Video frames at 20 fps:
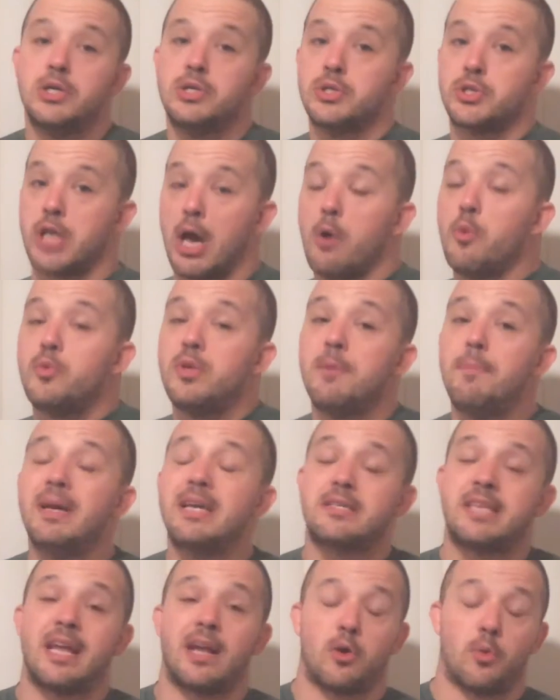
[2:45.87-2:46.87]
So, the
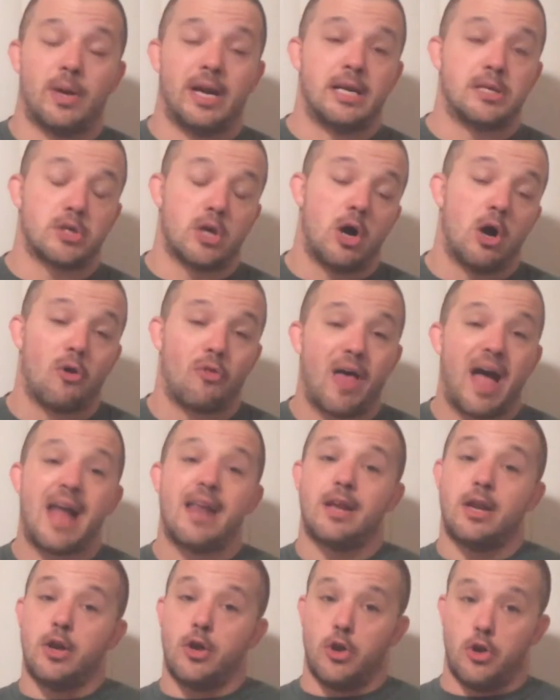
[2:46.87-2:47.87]
biggest takeaways are
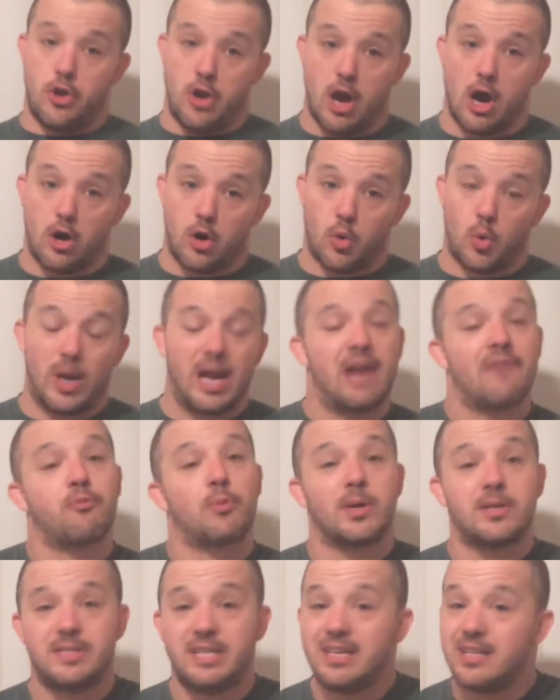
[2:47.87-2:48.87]
that no, if
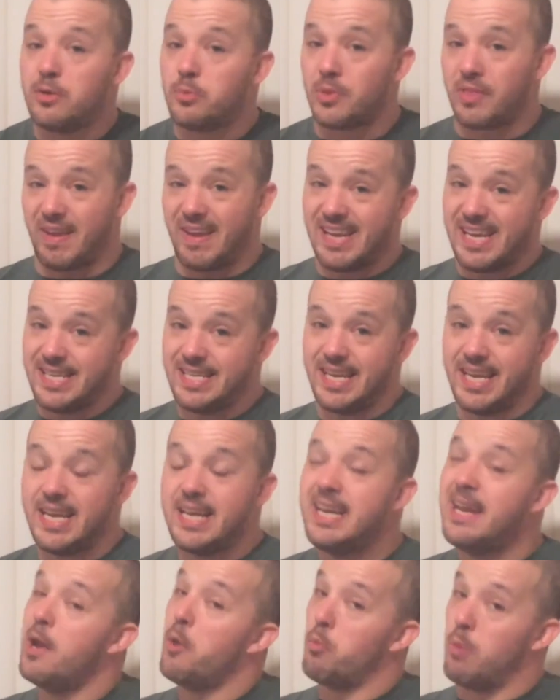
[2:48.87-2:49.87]
we're dealing with
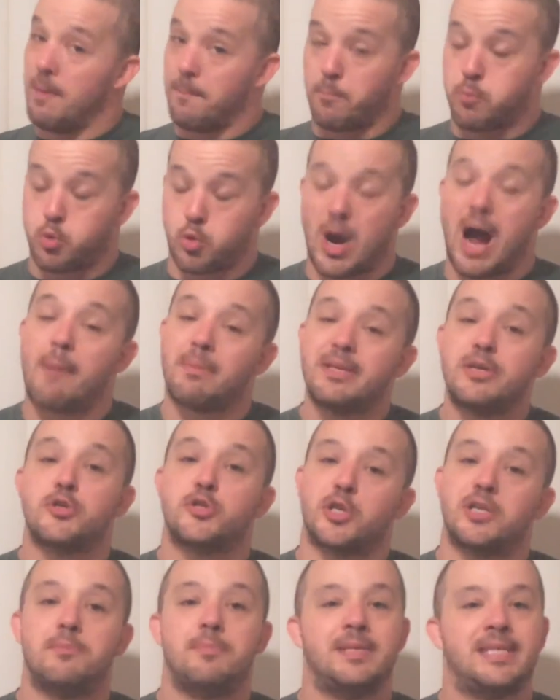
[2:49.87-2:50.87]
ED, we probably
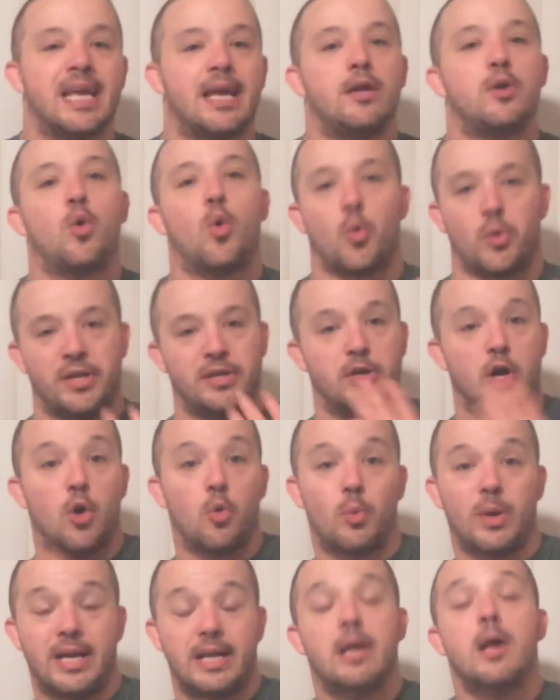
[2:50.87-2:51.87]
shouldn't be taking horny
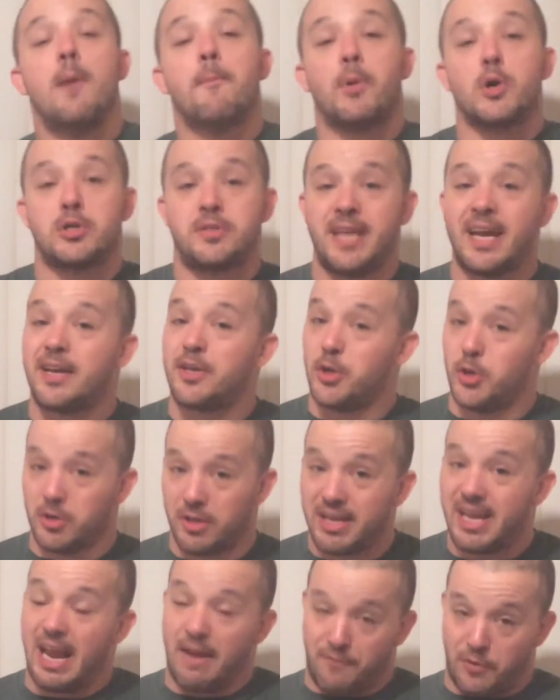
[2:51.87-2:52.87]
goat weed,
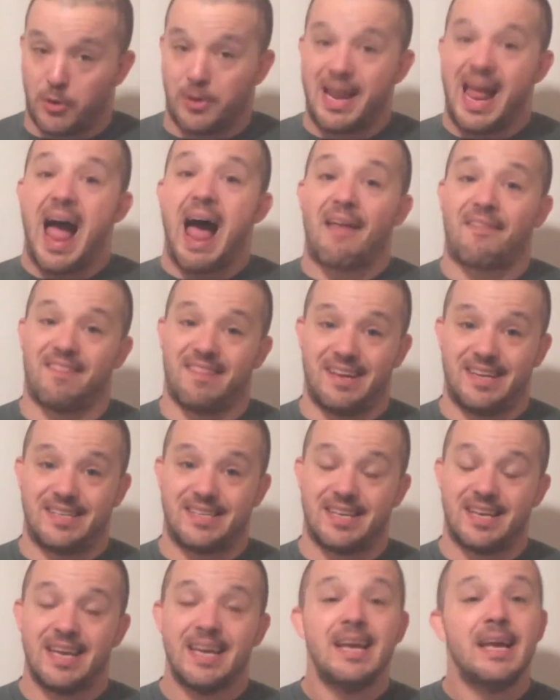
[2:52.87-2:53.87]
particularly if you're an
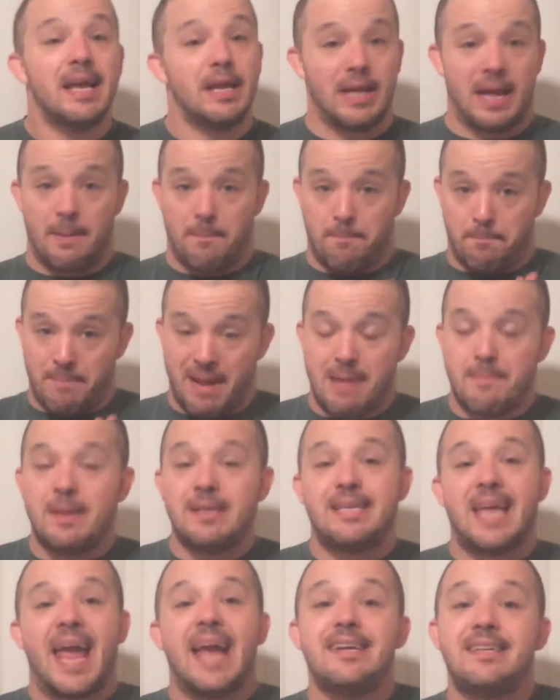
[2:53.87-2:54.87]
athlete. It may be
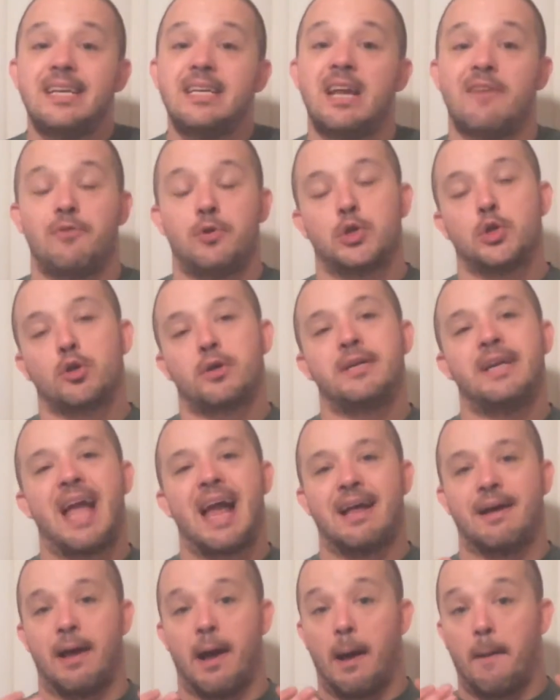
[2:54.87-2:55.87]
tainted if you're looking
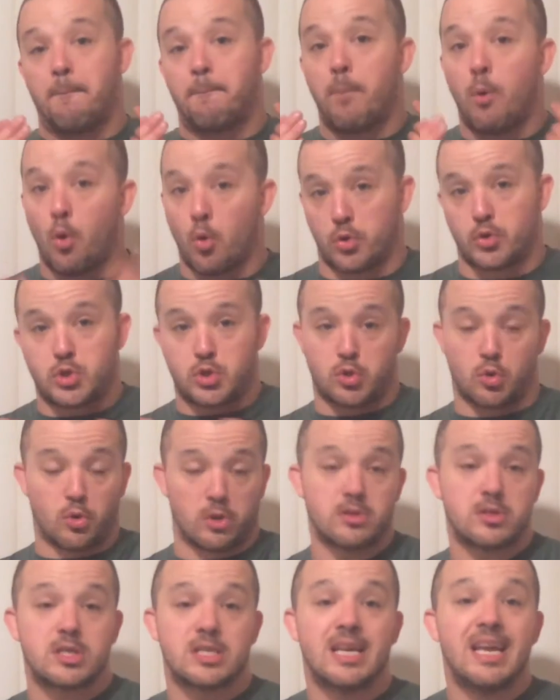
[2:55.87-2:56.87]
at a poor
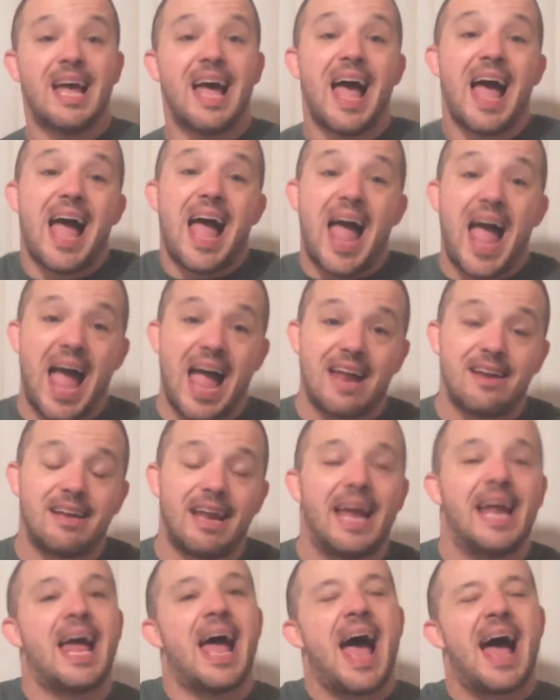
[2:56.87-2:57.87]
source, and
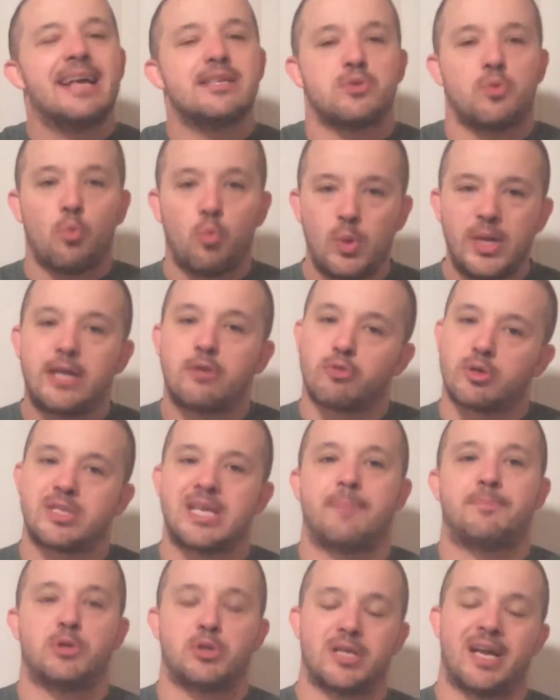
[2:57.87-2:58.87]
it has weak
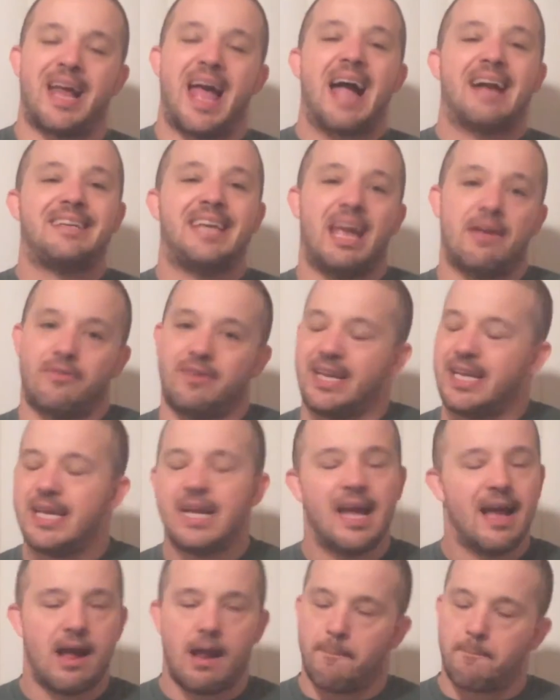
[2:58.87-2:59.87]
receptor site activity
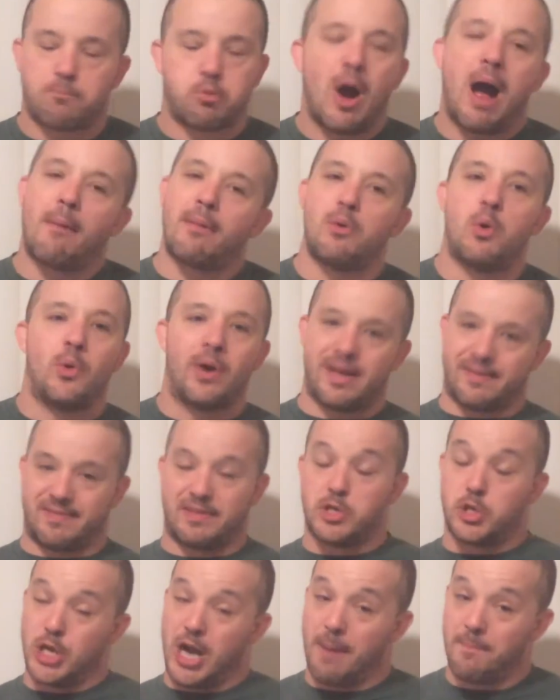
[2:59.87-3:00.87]
and probably won't get
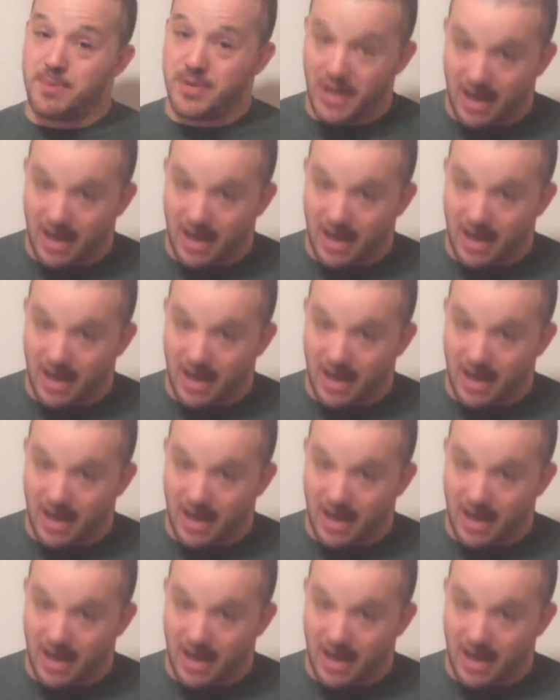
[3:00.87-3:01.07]
the job